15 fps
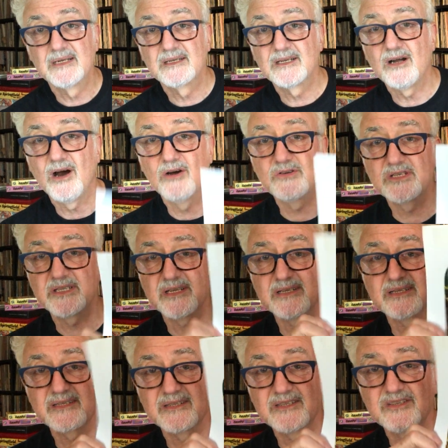Hostess
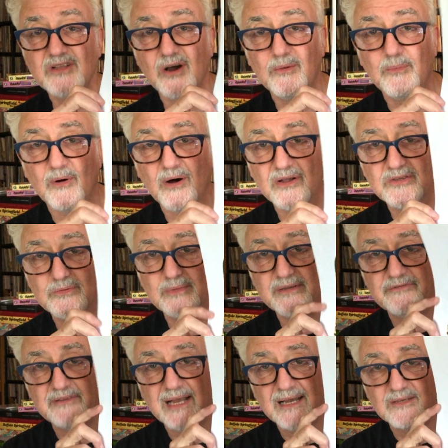snowballs, we
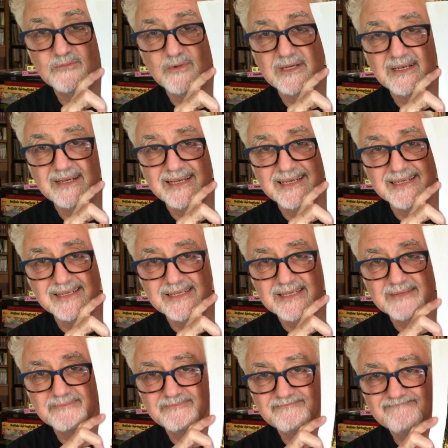found one of these.
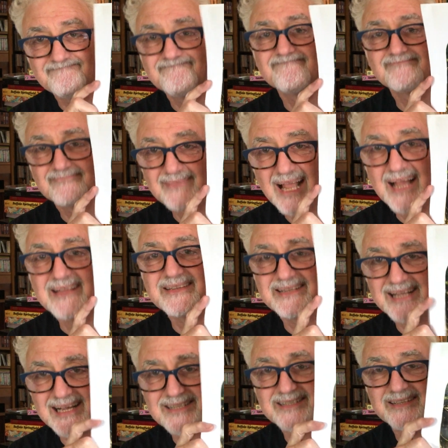I
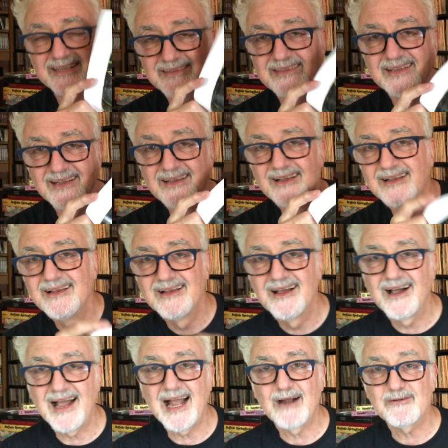tested
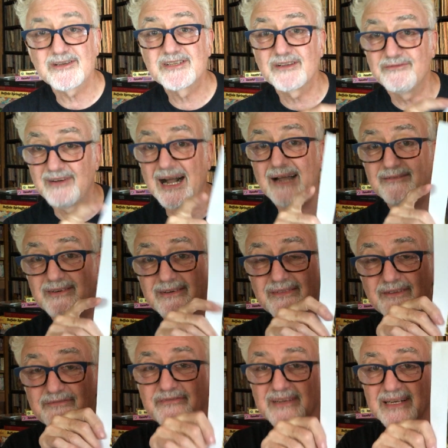our survival of
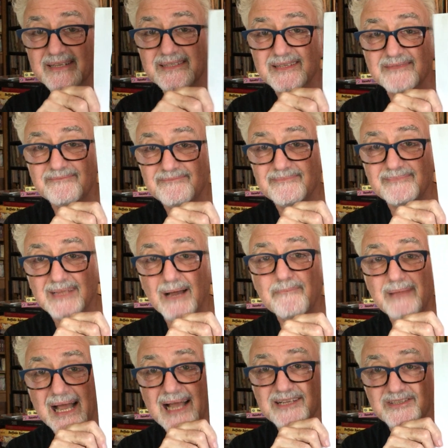the fittest.
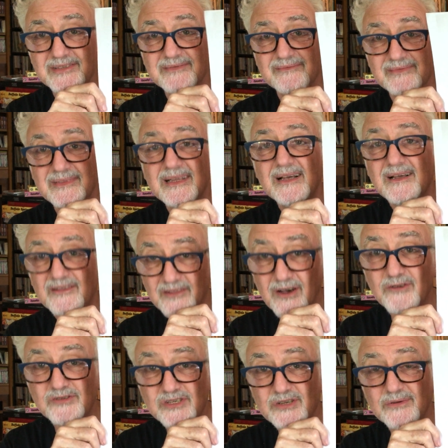Imagine
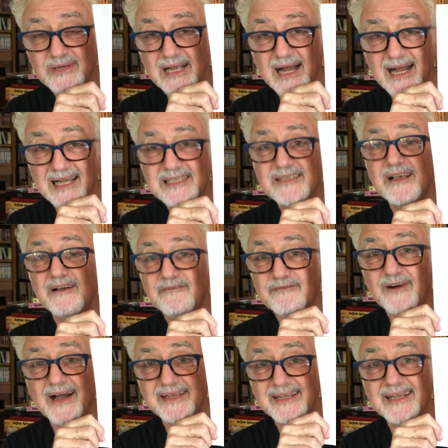those 2 guys
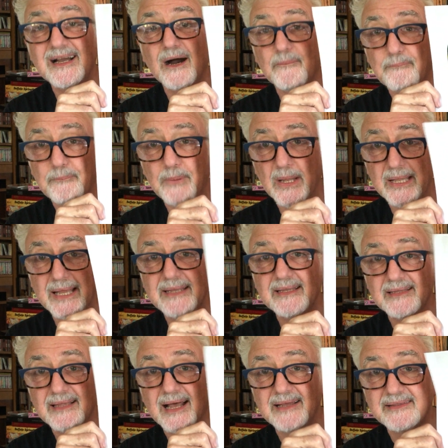finding a bullet
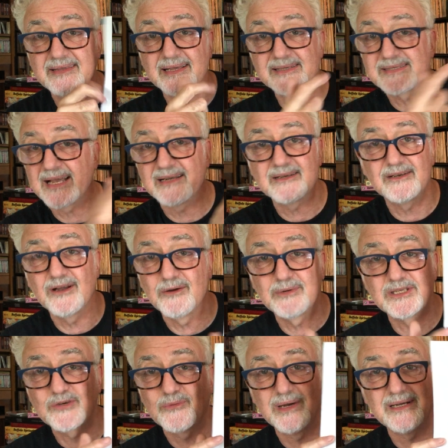like this. I don't know
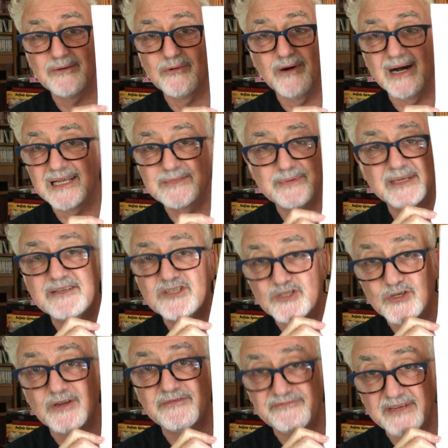which one it was, but it
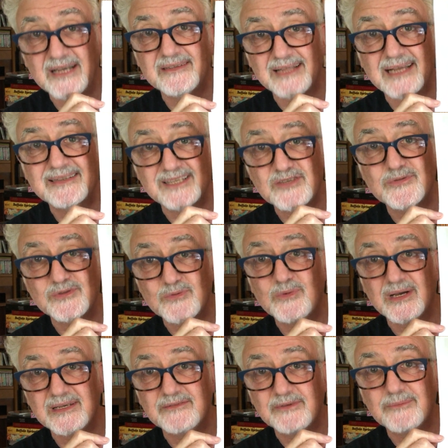sure felt like this was
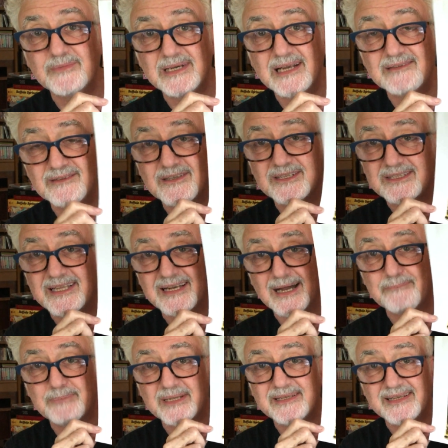one of them when I looked it
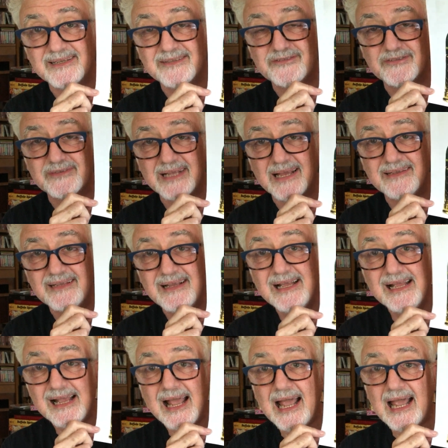up on the internet.
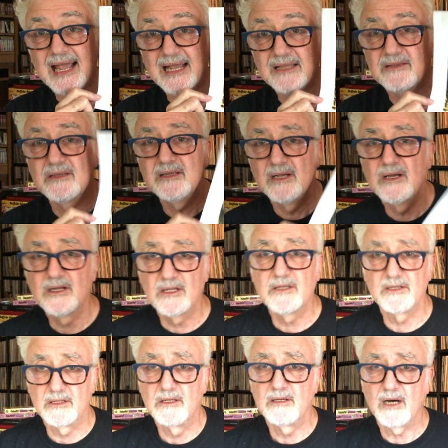And
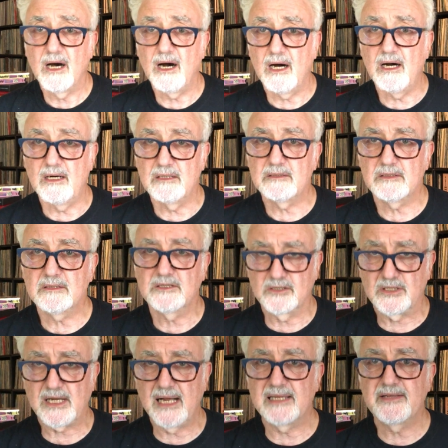
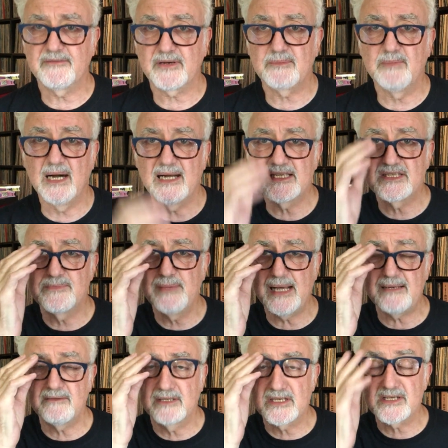scientific minds met
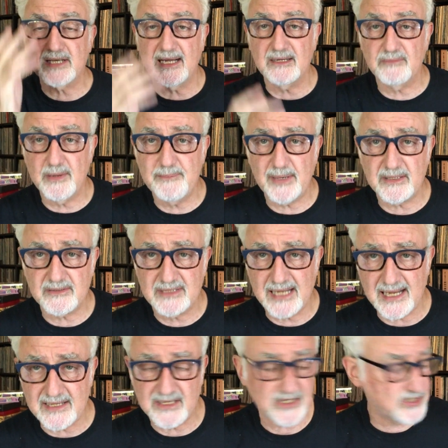and decided we better
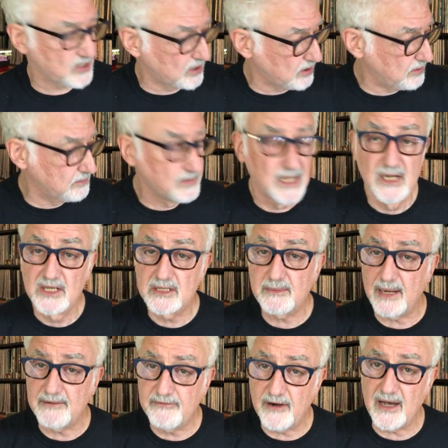take this home to
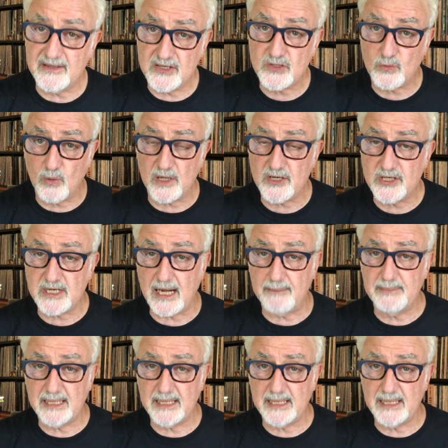my father's workshop.